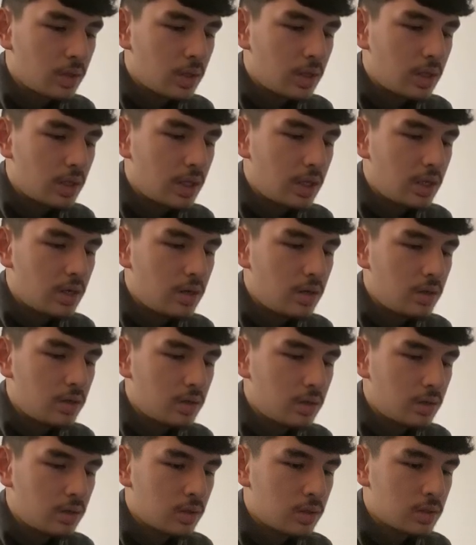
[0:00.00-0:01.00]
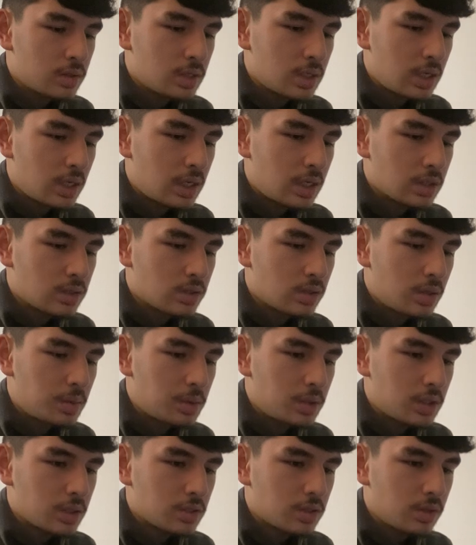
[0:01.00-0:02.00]
here, setting our stop
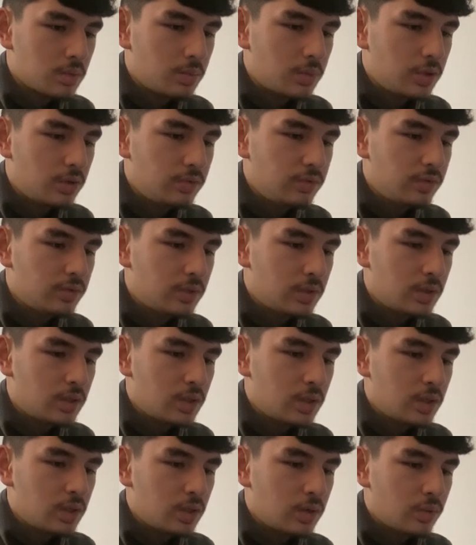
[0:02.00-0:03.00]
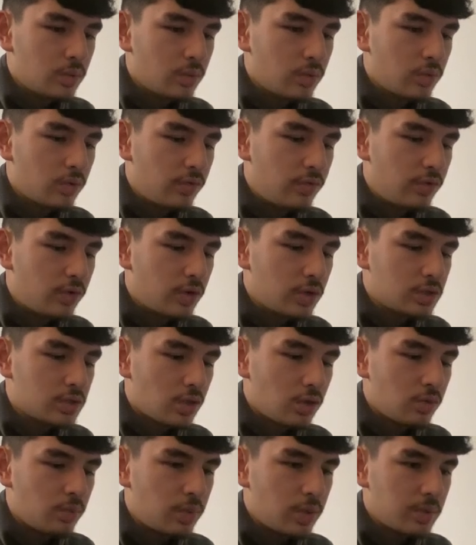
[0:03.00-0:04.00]
loss above with a
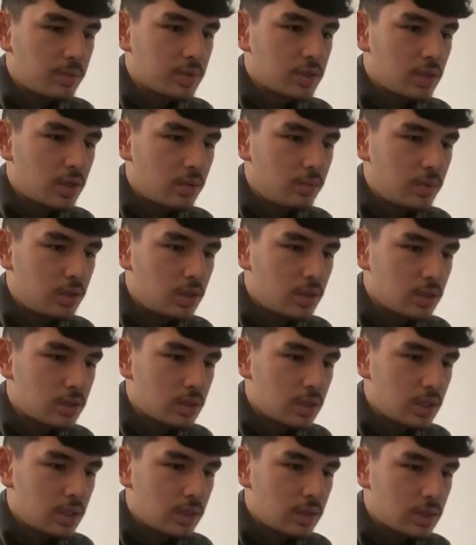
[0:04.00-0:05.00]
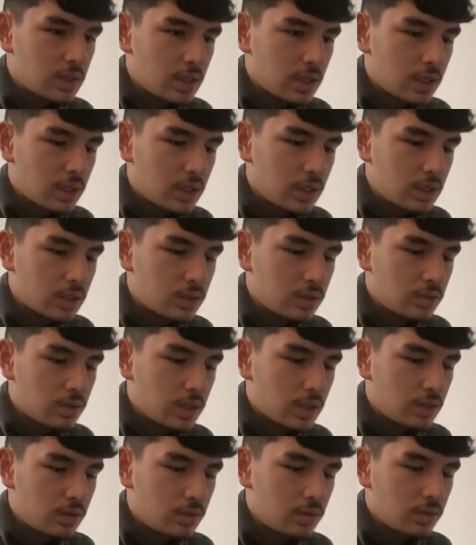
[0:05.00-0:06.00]
42 pip stop loss, and then taking our
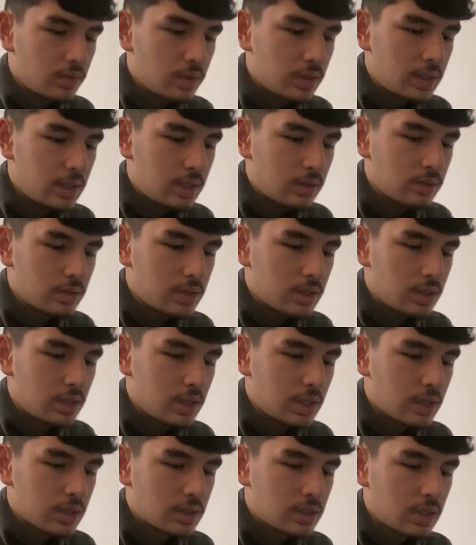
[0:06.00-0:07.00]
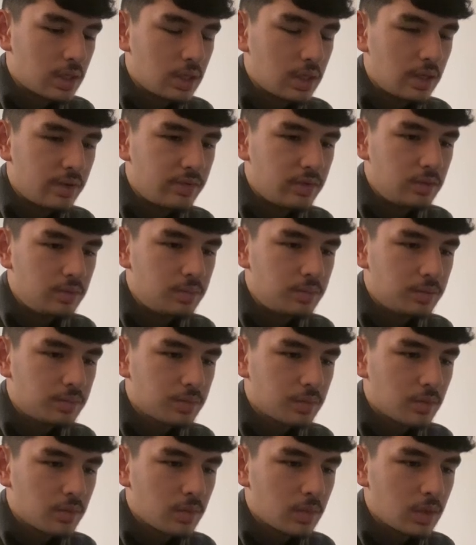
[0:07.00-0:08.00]
trade all the way down to the next key level.
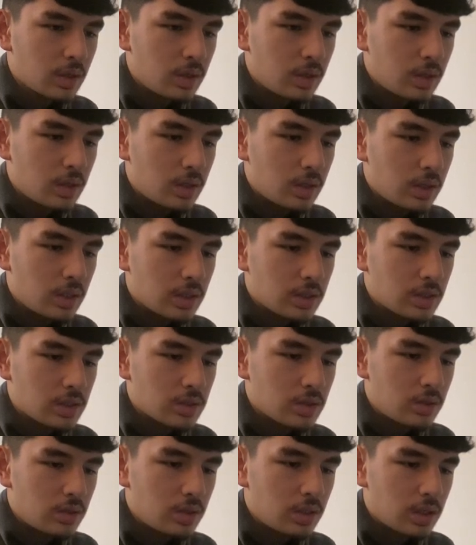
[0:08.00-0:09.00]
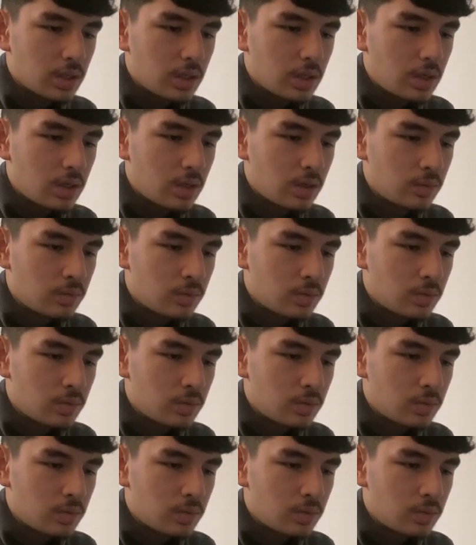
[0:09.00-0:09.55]
This is only a